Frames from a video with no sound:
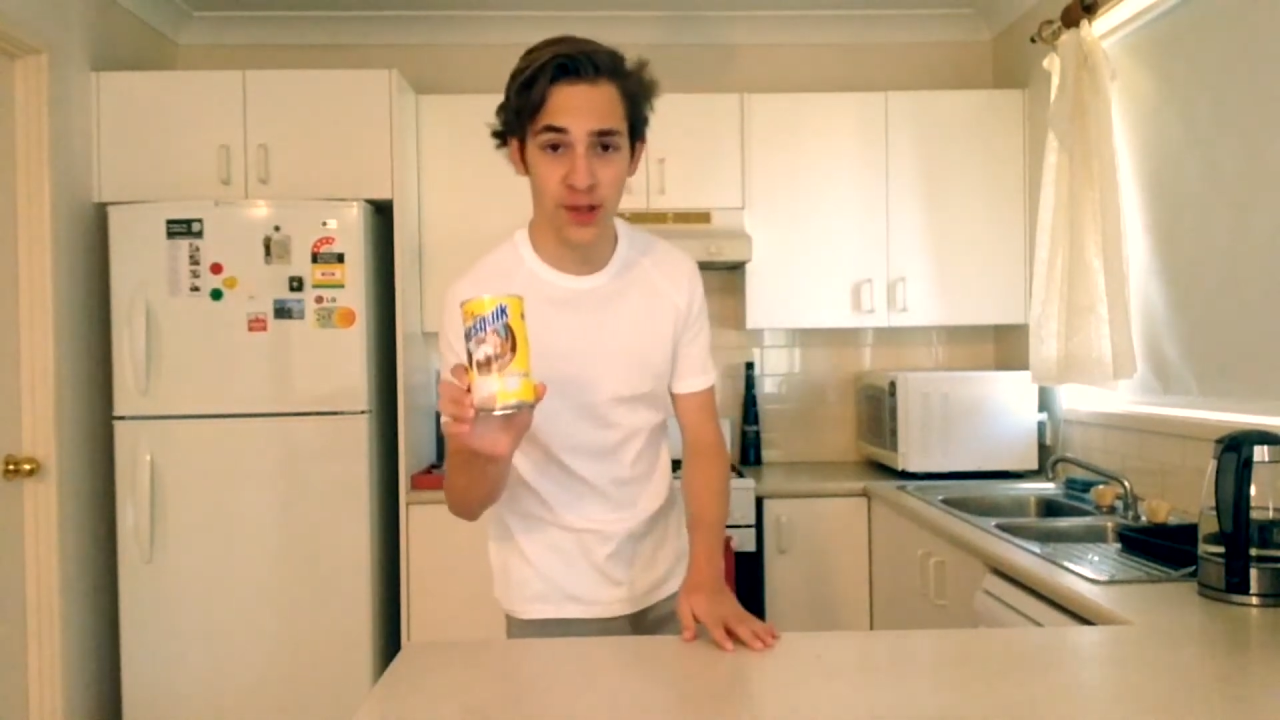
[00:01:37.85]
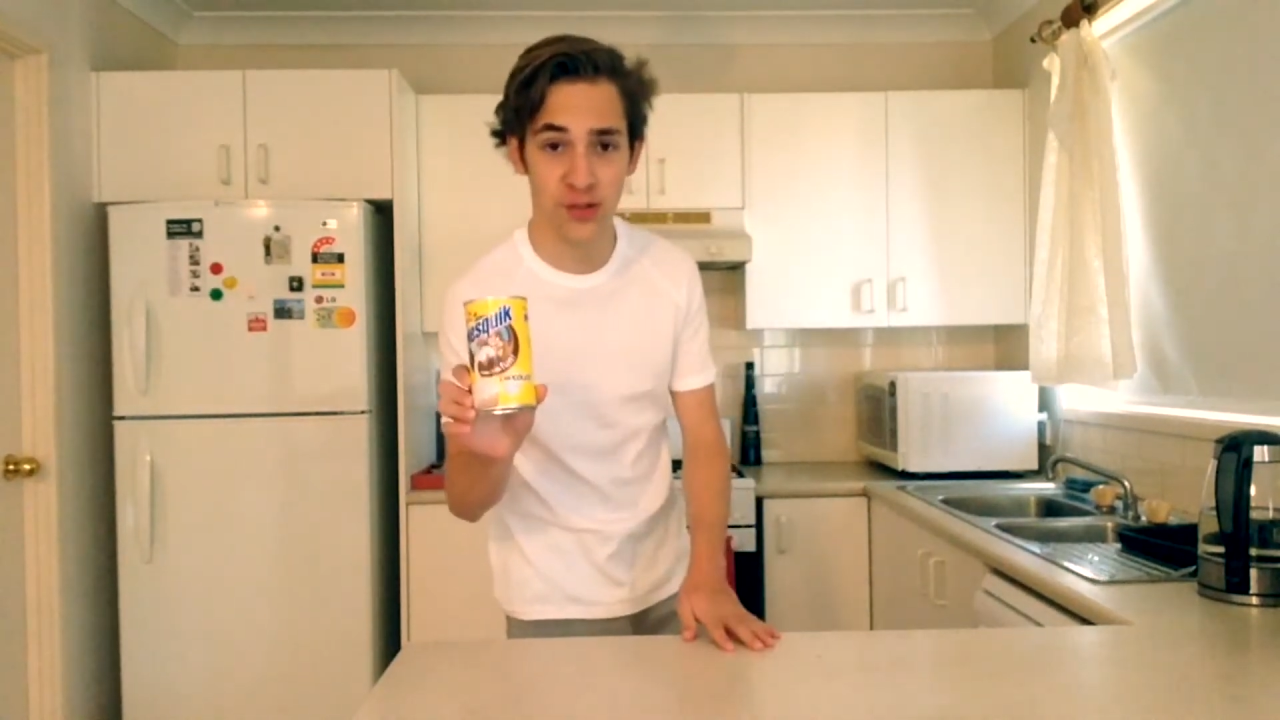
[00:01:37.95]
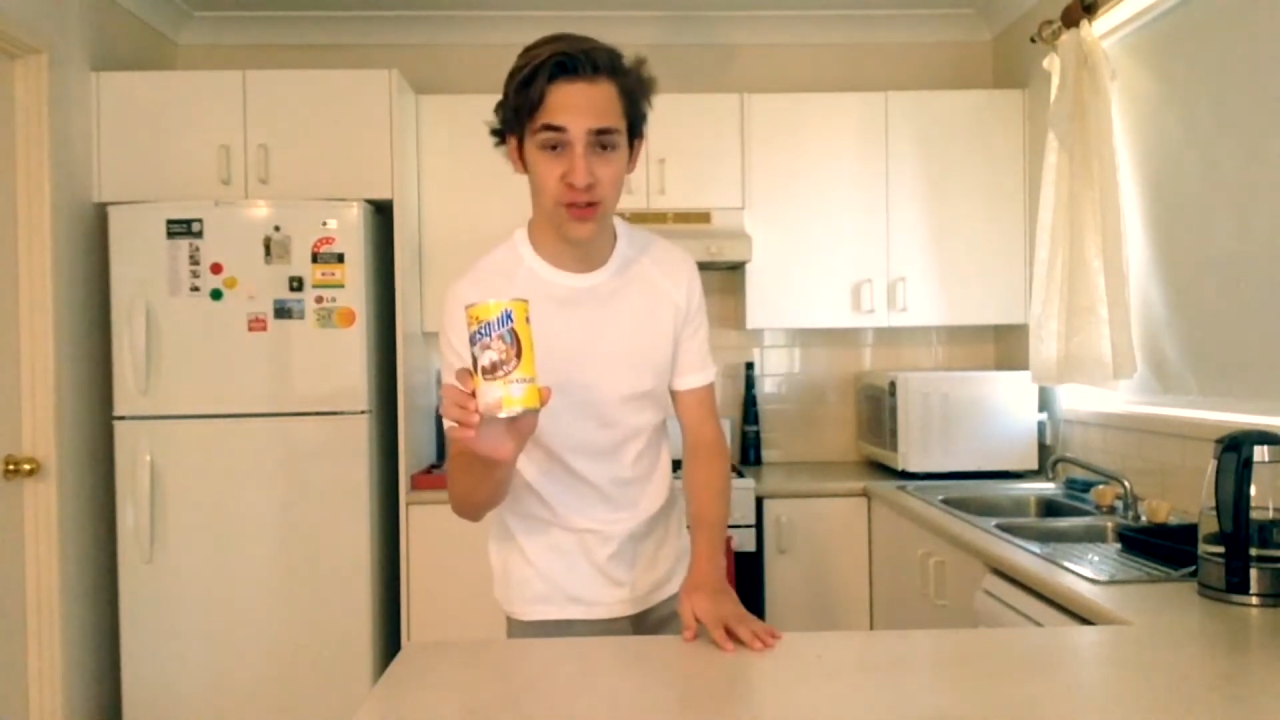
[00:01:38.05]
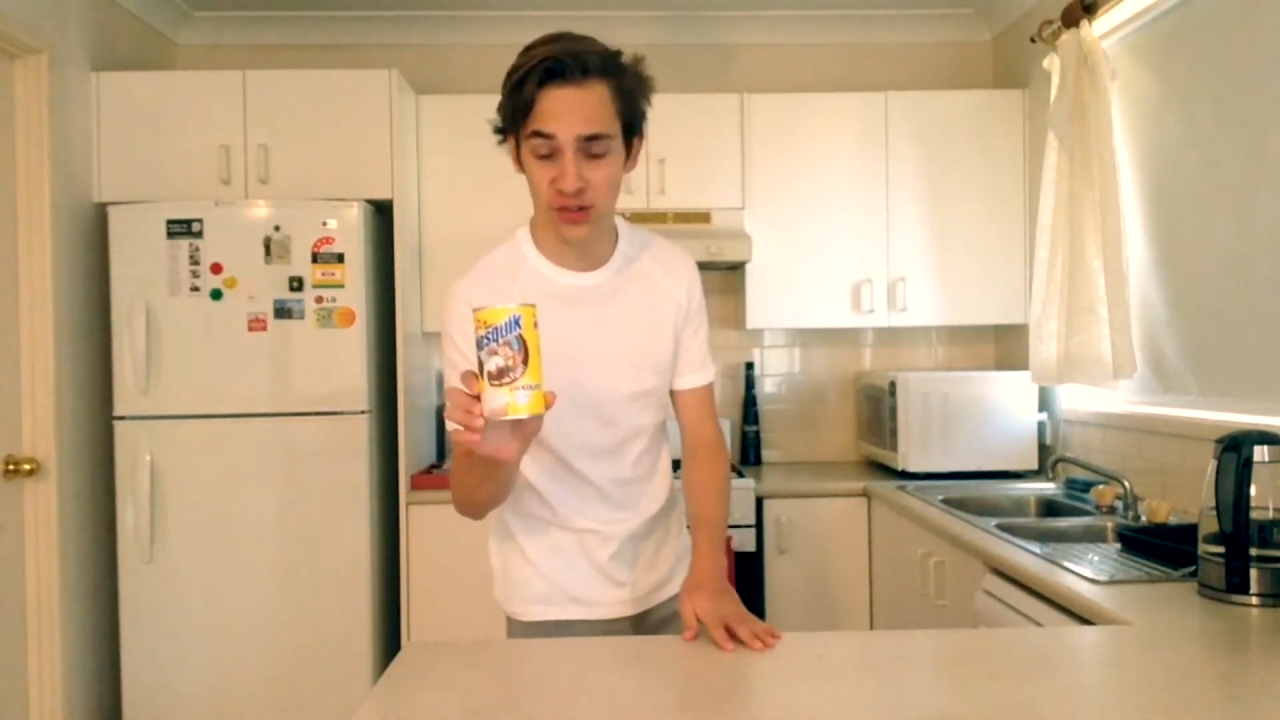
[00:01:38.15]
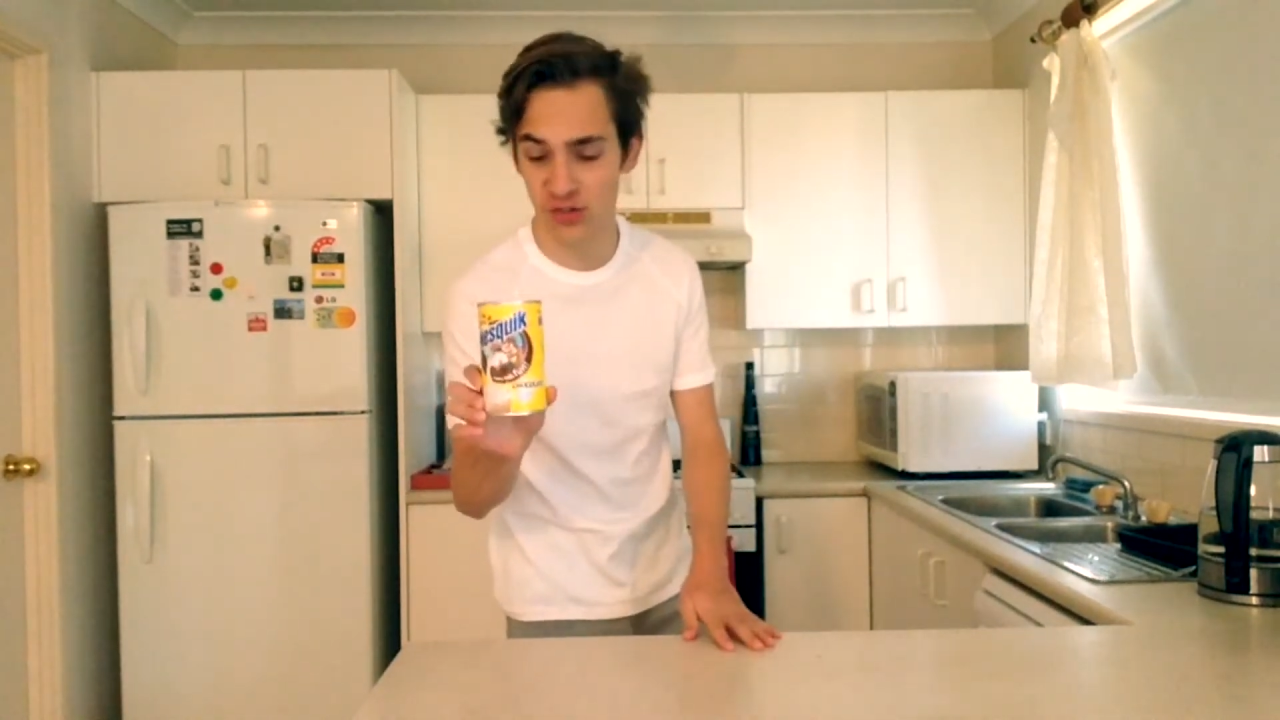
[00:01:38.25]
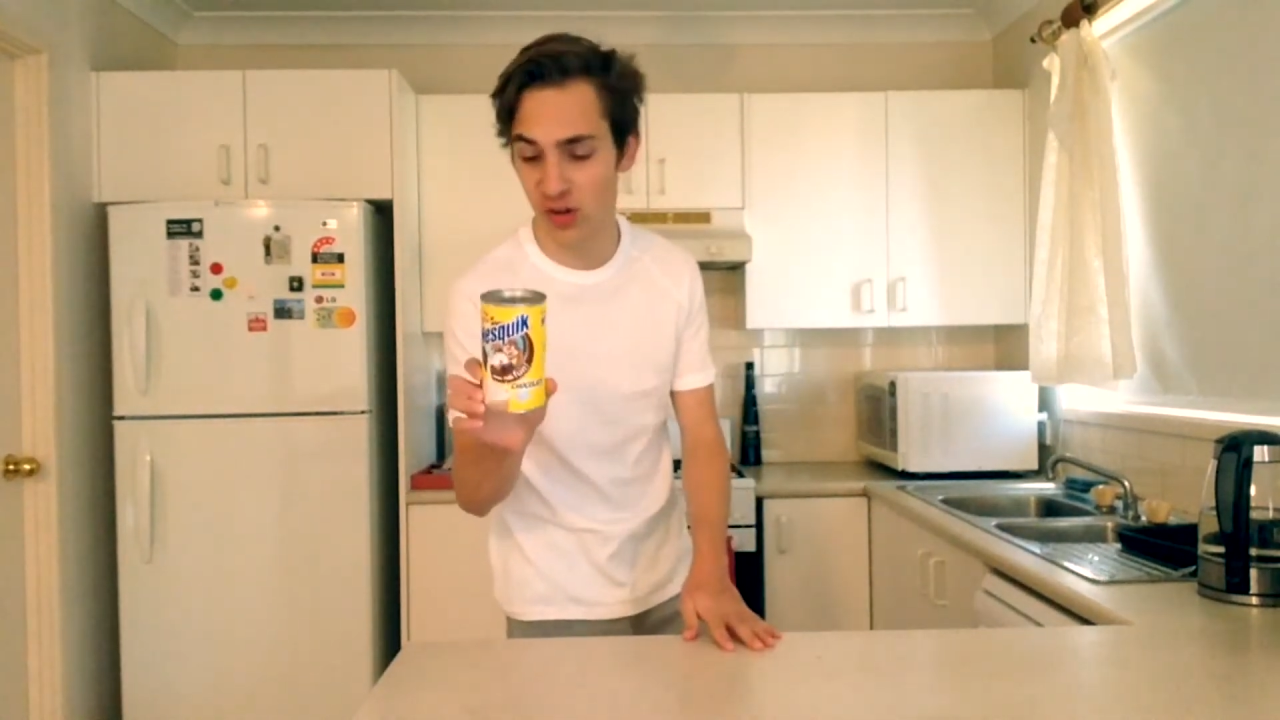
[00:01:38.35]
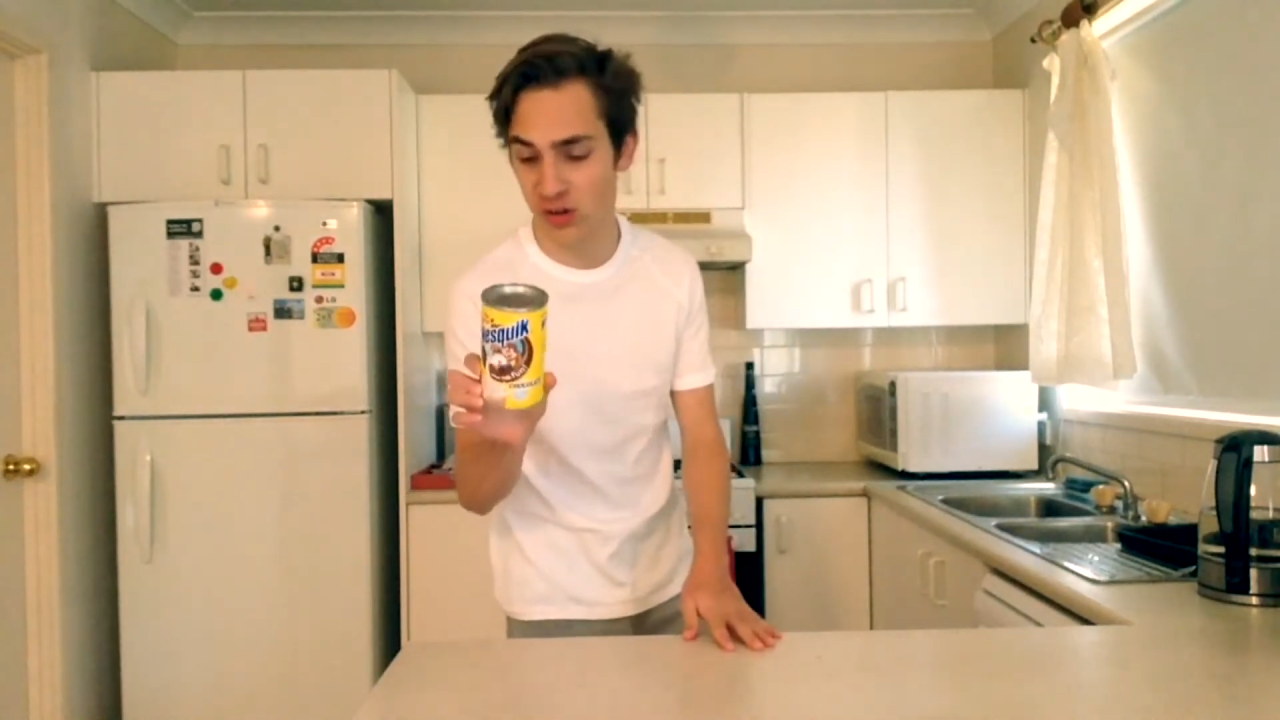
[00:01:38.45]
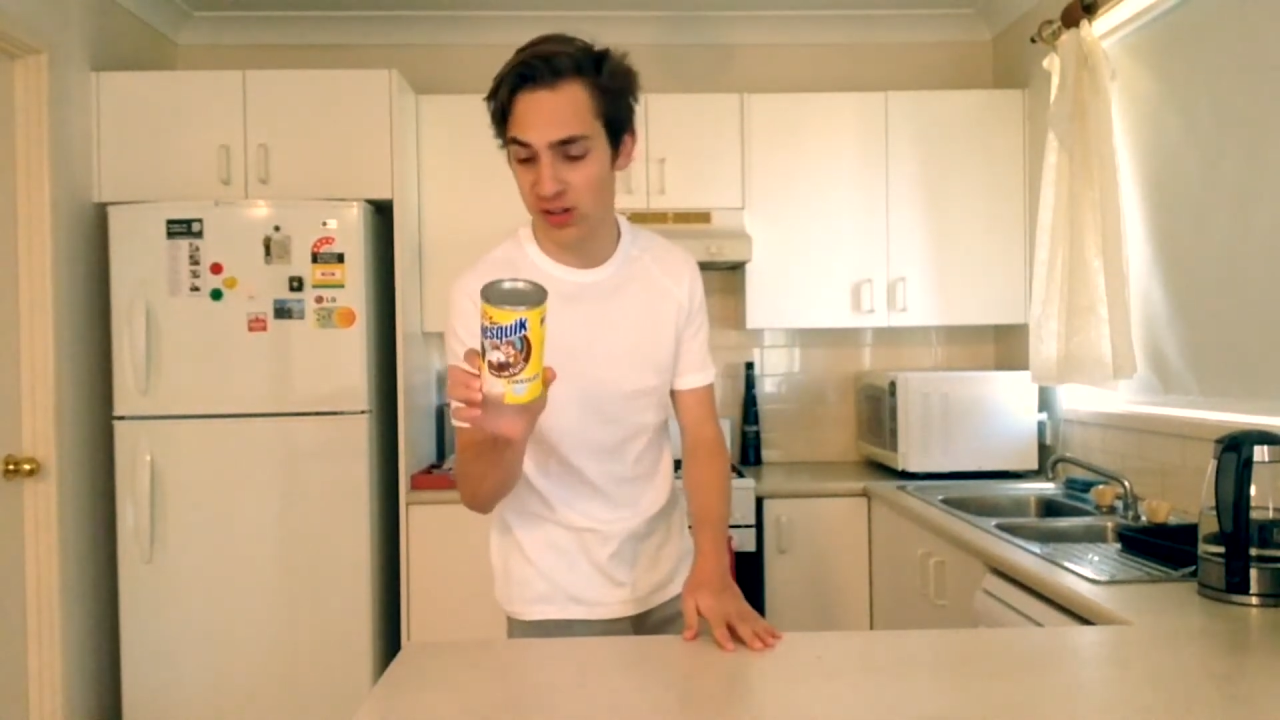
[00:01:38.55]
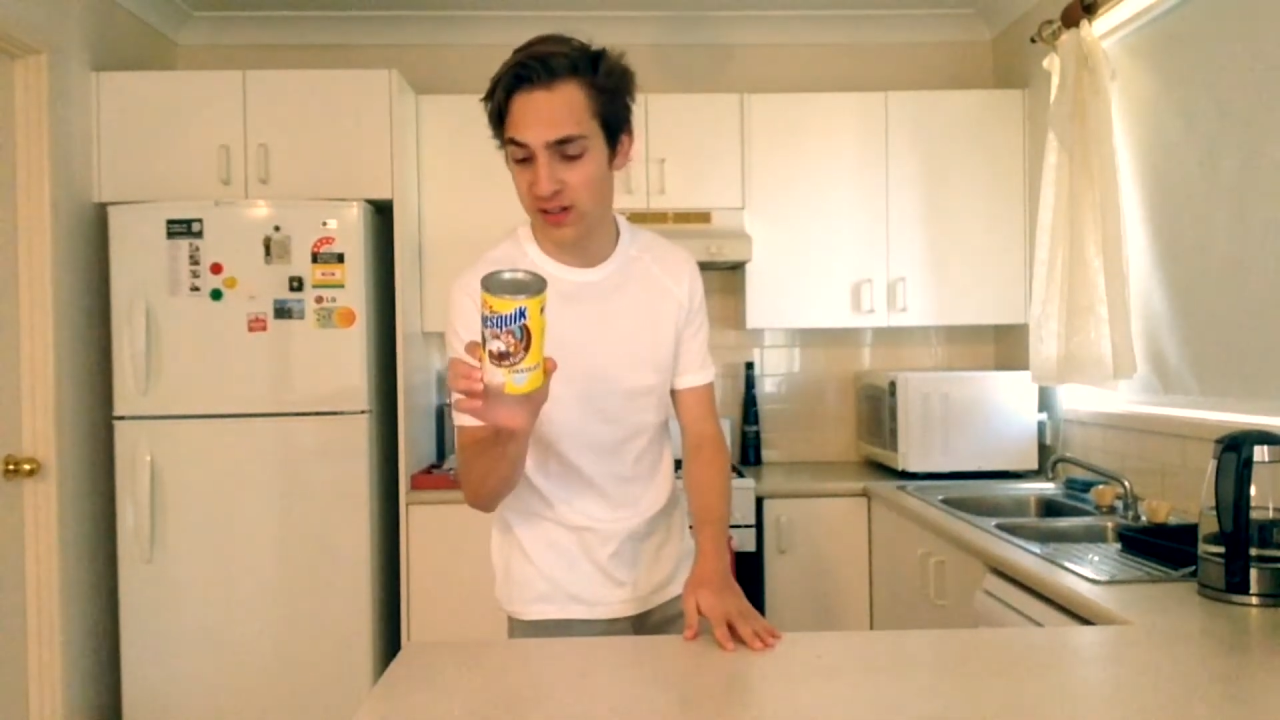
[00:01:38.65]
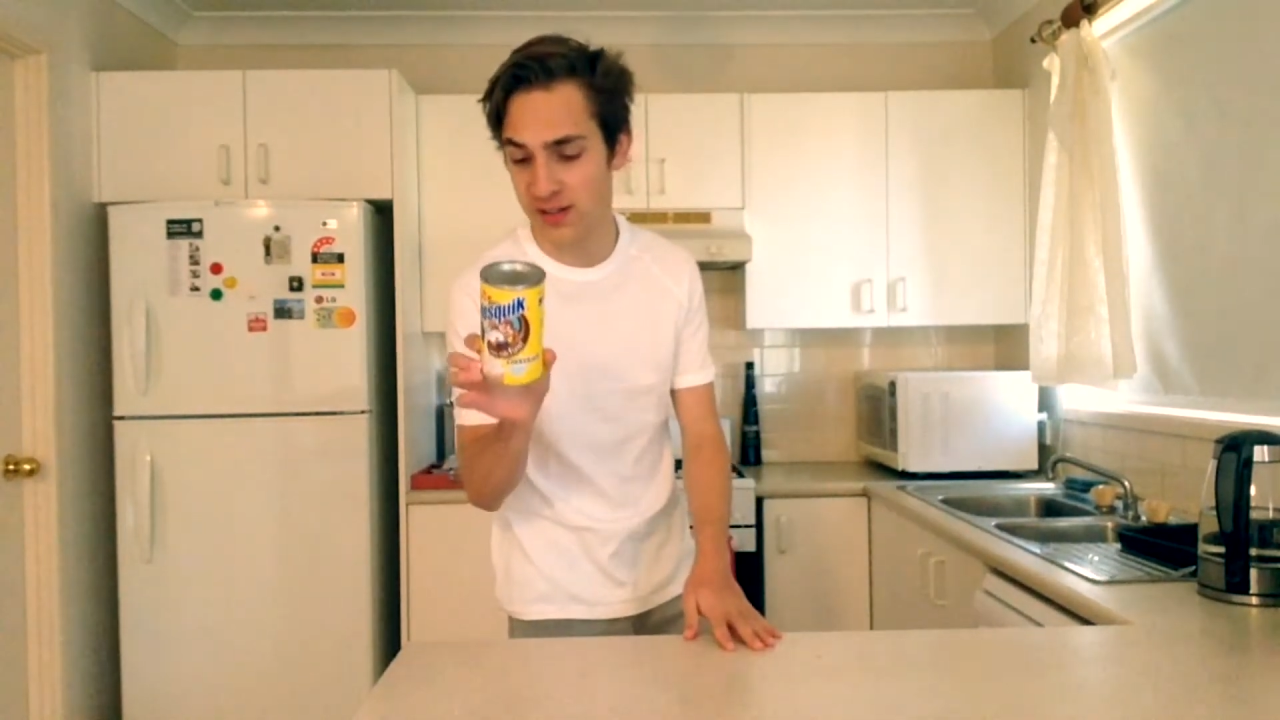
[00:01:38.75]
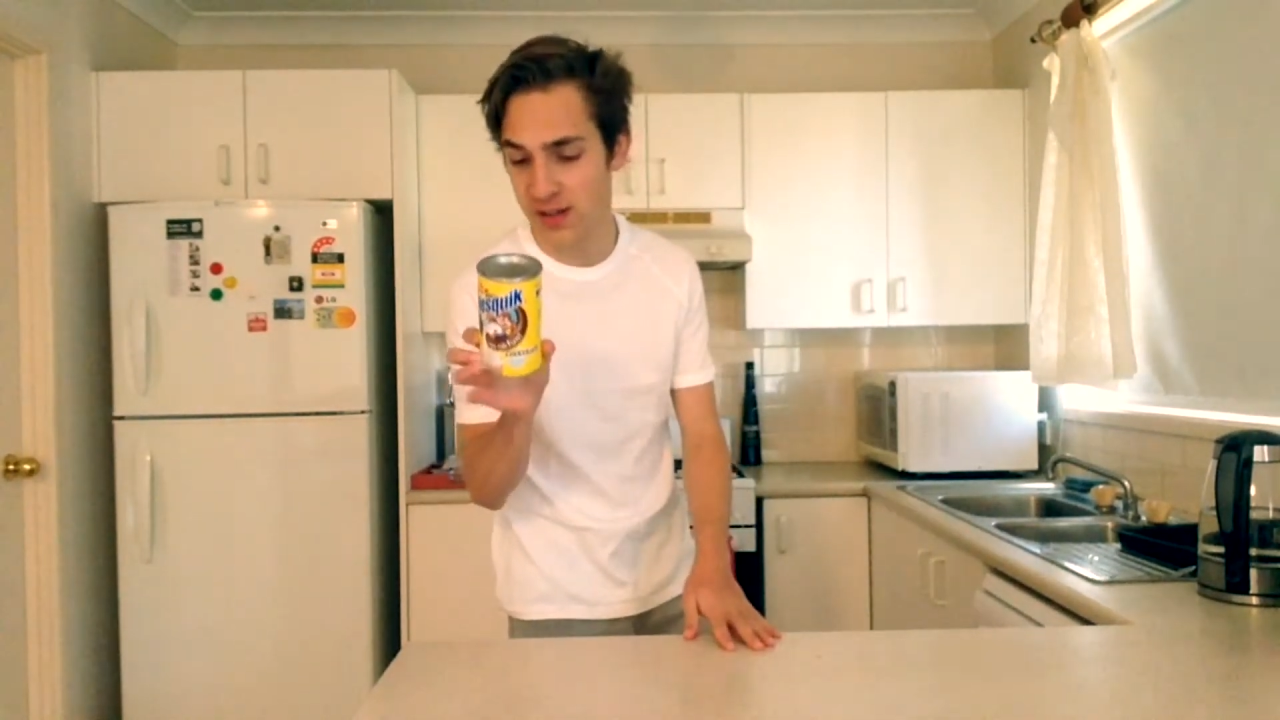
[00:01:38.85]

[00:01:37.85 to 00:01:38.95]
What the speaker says: be using chocolate.